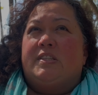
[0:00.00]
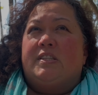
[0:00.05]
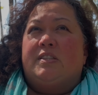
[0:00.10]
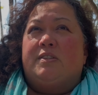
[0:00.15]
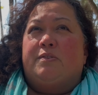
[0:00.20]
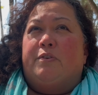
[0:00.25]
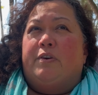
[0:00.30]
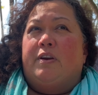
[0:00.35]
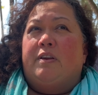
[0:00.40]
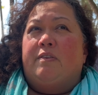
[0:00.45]

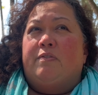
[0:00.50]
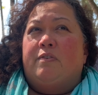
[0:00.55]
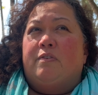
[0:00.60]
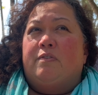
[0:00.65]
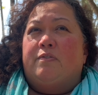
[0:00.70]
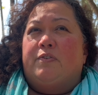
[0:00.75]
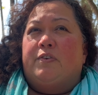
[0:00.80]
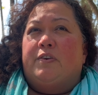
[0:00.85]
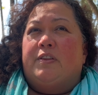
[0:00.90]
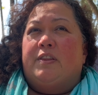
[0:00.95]
just grateful
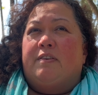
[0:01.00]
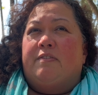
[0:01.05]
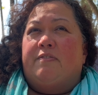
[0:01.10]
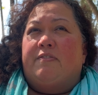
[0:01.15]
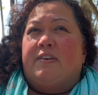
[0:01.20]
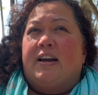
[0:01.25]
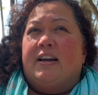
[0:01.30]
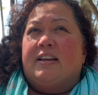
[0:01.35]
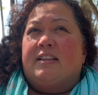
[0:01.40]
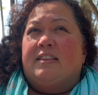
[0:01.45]
for the
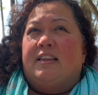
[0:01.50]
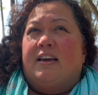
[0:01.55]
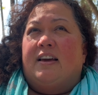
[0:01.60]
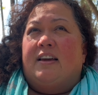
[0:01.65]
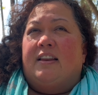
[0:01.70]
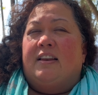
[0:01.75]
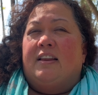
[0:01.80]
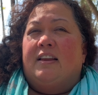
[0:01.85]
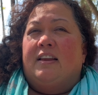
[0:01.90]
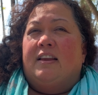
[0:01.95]
fact
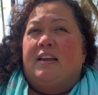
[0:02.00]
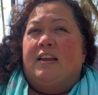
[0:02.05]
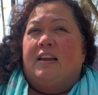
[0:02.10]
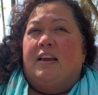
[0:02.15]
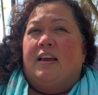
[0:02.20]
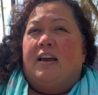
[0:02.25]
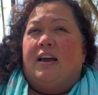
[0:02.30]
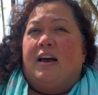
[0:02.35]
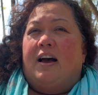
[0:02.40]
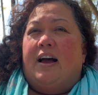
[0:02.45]
that
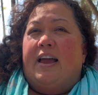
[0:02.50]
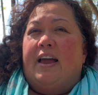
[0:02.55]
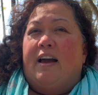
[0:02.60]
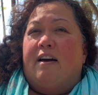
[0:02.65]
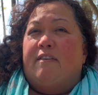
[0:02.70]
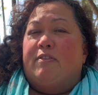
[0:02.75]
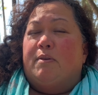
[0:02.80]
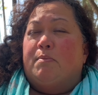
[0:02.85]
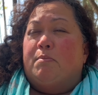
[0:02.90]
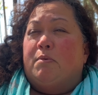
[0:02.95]
I
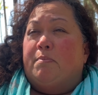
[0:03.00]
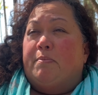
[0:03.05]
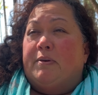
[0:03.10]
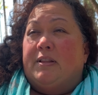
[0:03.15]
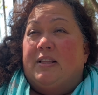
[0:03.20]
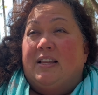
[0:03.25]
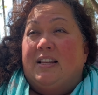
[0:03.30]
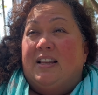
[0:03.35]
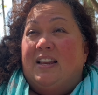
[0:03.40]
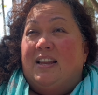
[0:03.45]
have the
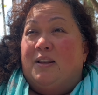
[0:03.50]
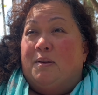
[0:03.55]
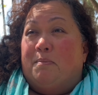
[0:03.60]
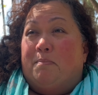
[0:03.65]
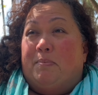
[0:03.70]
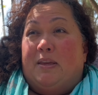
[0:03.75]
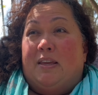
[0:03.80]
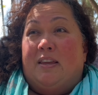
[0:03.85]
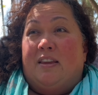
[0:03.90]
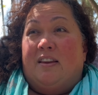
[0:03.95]
mobility to
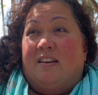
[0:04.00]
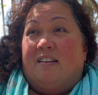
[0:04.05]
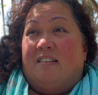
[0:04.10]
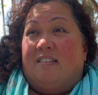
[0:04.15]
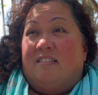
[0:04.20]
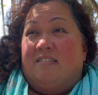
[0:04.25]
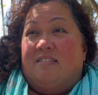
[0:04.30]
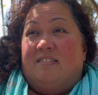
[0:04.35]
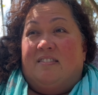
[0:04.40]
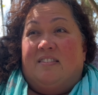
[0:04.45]
be here,
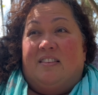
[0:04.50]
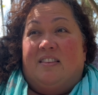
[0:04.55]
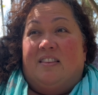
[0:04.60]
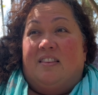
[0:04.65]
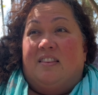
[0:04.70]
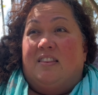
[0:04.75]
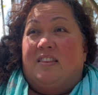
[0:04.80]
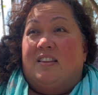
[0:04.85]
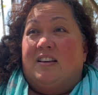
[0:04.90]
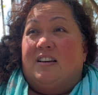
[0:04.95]

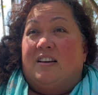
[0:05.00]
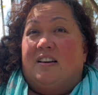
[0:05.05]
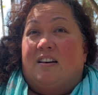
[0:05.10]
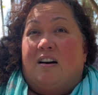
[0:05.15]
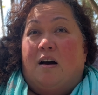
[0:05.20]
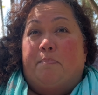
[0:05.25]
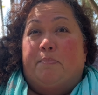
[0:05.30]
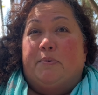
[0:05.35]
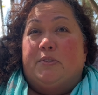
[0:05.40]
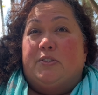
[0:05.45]
the
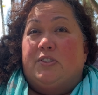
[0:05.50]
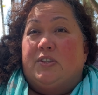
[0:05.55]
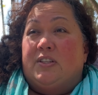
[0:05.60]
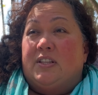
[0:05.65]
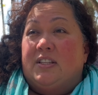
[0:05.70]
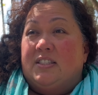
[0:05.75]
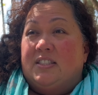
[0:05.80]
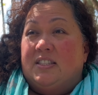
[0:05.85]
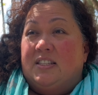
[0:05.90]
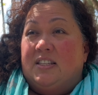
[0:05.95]

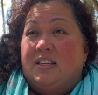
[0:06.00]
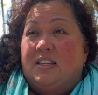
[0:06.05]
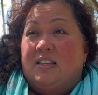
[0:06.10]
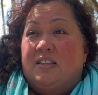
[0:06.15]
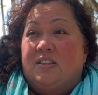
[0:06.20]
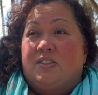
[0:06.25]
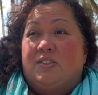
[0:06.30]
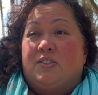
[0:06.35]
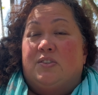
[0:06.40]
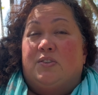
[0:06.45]
opportunity
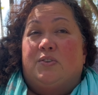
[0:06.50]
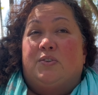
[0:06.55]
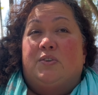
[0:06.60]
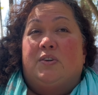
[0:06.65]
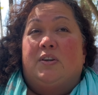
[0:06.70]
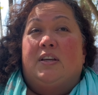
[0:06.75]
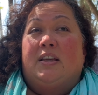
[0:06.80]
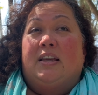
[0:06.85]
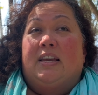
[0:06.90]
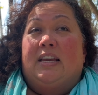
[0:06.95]
to
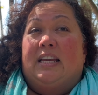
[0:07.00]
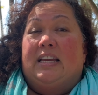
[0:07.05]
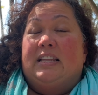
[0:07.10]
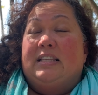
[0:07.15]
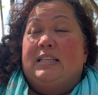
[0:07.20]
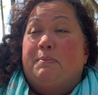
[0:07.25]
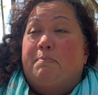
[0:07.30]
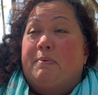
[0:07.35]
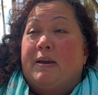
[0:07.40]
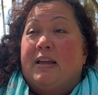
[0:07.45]

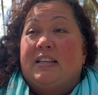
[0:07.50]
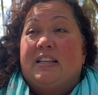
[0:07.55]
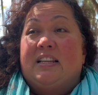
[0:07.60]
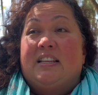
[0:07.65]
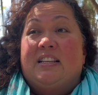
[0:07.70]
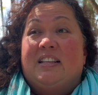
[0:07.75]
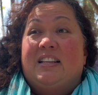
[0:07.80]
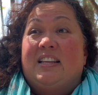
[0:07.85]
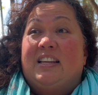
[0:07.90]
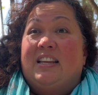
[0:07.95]

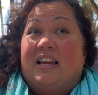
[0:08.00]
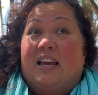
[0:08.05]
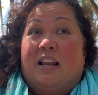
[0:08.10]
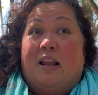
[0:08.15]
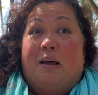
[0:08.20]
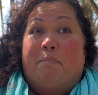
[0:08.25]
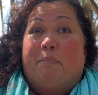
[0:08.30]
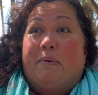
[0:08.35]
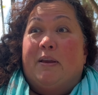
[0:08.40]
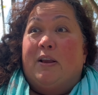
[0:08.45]
independently get
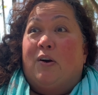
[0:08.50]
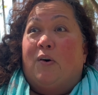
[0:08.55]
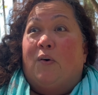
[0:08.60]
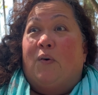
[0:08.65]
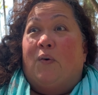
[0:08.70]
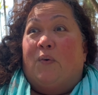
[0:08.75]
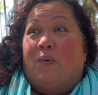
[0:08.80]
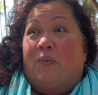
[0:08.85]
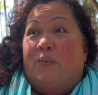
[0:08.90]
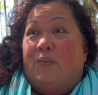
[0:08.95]
up and
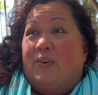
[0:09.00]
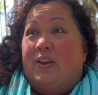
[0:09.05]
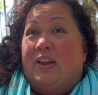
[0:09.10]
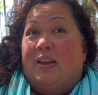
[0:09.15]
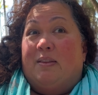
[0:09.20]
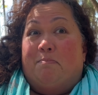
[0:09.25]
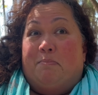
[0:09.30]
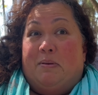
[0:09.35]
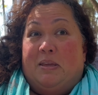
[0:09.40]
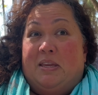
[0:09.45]
go
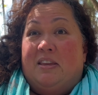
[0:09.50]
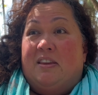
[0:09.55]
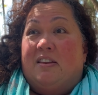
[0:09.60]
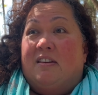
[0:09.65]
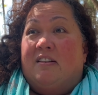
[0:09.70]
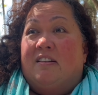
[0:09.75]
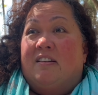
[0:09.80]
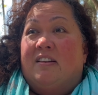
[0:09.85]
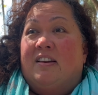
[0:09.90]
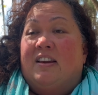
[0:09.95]
and be
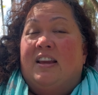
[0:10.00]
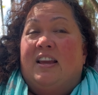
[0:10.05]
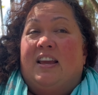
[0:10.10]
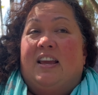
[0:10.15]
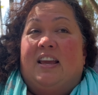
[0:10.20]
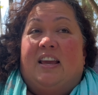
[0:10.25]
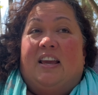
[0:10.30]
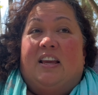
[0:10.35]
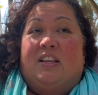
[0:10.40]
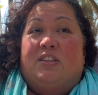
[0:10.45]
here,
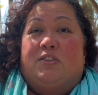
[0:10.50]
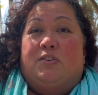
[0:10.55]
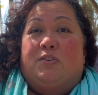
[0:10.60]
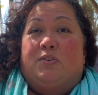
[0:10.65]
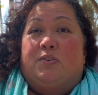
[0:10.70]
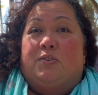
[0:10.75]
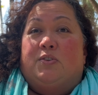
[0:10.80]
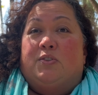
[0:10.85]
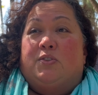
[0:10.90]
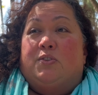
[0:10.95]

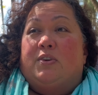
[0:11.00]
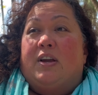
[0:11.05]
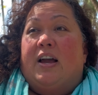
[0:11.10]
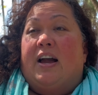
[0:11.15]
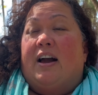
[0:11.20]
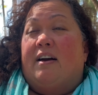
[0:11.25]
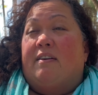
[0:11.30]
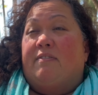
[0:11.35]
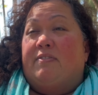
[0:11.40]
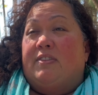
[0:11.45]
to, to
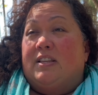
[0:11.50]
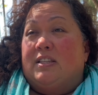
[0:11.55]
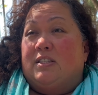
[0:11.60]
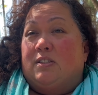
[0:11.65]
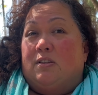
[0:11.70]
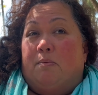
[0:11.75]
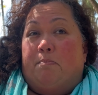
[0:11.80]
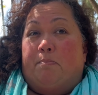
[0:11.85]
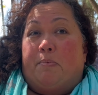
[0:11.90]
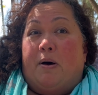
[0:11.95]
have
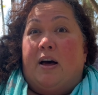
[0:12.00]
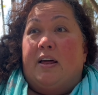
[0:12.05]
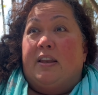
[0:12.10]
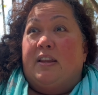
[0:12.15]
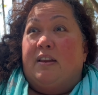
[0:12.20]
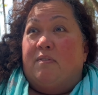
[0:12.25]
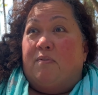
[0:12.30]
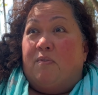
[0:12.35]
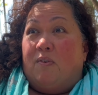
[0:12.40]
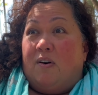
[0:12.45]
this
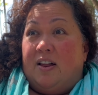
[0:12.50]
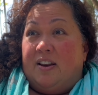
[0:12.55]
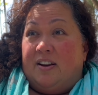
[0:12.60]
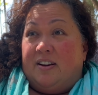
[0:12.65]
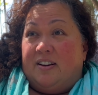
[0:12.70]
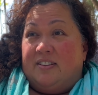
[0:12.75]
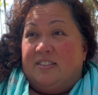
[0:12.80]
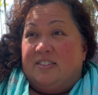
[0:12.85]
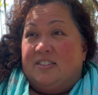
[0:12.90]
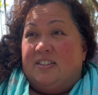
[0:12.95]
body of
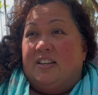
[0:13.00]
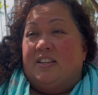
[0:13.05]
water to